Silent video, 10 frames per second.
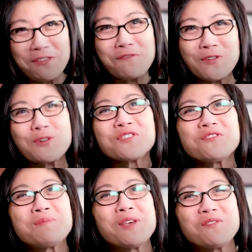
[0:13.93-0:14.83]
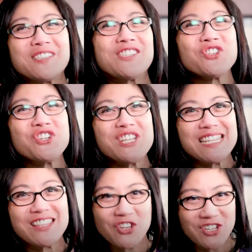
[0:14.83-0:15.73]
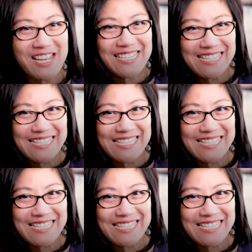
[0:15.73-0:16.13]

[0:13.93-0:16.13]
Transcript: the first female physician in the United